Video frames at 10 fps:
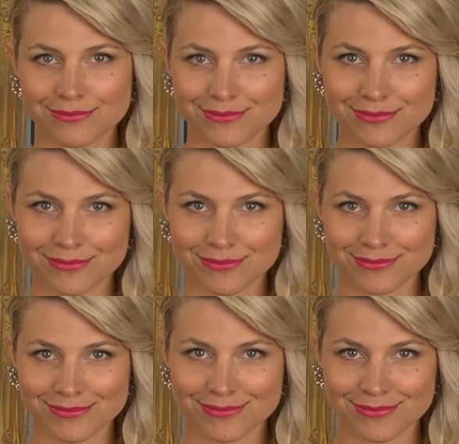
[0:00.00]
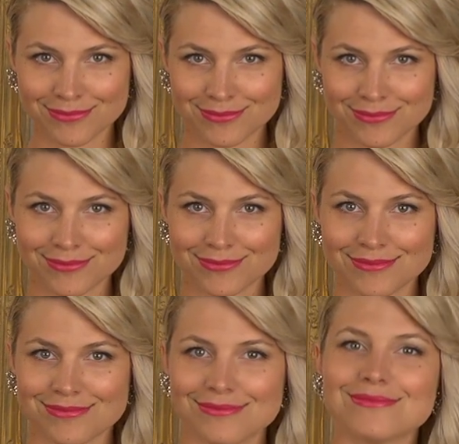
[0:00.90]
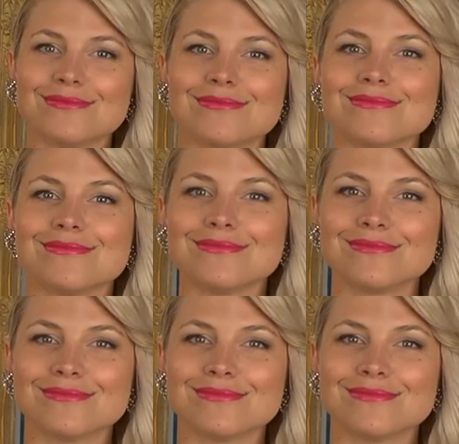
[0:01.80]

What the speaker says: The person shown says nothing.